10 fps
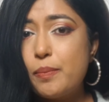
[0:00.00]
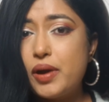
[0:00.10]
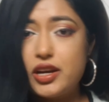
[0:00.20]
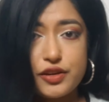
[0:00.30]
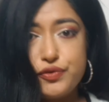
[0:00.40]

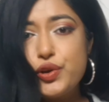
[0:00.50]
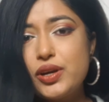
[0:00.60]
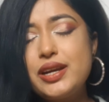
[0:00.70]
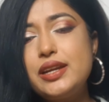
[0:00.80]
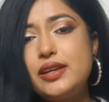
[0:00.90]
But if you are
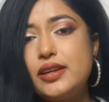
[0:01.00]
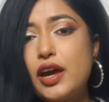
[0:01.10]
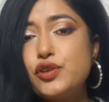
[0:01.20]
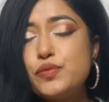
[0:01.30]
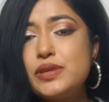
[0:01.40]
in
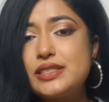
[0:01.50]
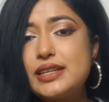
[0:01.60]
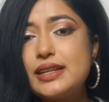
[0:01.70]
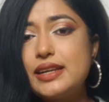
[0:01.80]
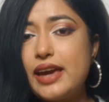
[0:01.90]
India, you
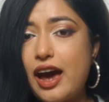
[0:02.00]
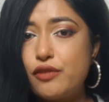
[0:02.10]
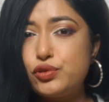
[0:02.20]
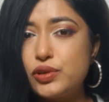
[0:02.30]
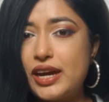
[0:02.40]
basically
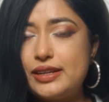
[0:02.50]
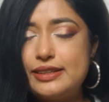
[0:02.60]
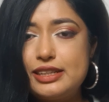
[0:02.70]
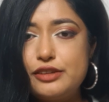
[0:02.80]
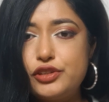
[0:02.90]
have to get it
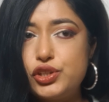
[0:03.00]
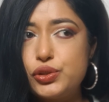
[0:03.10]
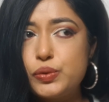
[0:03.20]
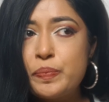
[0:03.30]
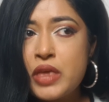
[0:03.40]
delivered
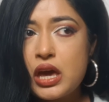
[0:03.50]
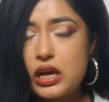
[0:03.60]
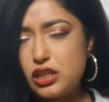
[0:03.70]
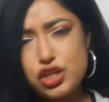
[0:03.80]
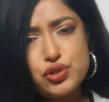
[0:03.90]
to
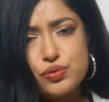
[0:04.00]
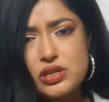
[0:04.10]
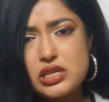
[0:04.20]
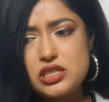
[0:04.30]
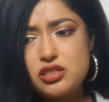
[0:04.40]
either
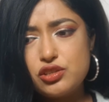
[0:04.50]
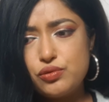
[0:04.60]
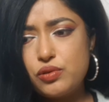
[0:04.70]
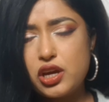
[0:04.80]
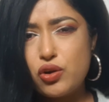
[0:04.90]
US,
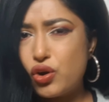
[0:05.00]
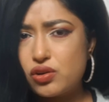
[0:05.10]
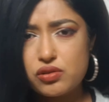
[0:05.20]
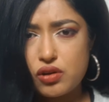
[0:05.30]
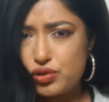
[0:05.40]
UK
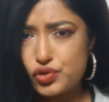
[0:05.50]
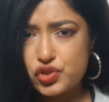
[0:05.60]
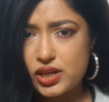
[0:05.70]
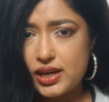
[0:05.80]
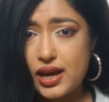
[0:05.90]
or
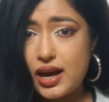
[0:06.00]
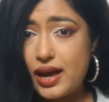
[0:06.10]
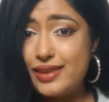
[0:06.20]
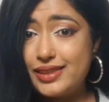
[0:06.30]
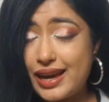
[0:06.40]
Australia
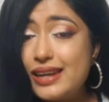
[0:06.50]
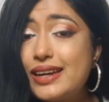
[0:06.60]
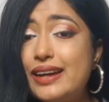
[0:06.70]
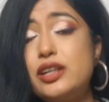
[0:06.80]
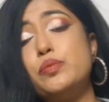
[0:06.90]
and then
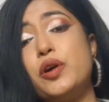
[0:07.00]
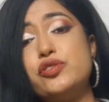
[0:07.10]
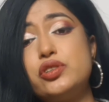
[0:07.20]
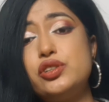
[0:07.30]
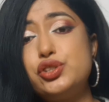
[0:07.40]
get it
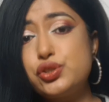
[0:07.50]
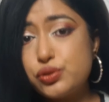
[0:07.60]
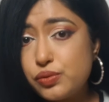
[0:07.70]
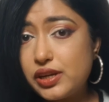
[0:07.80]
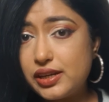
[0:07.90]
parceled
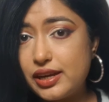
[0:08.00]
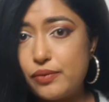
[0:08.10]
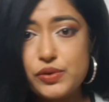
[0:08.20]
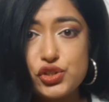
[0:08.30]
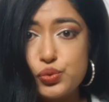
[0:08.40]
to India,
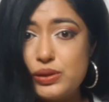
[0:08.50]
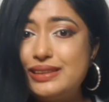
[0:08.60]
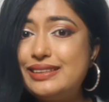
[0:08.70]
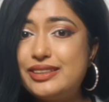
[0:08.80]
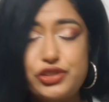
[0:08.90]
which
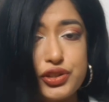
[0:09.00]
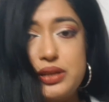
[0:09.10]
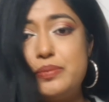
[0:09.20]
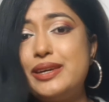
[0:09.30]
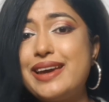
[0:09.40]
will literally
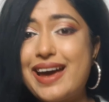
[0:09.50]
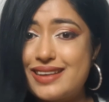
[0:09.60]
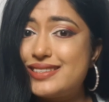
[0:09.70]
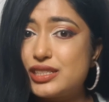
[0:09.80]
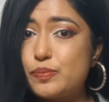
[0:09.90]
be
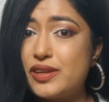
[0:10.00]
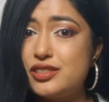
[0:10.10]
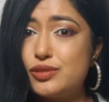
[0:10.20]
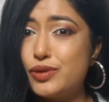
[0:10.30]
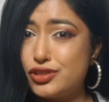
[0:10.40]
as
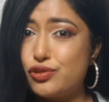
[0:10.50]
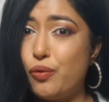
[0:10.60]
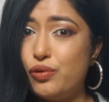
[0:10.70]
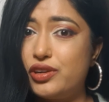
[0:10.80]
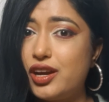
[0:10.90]
expensive as
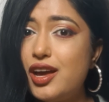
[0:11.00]
gold.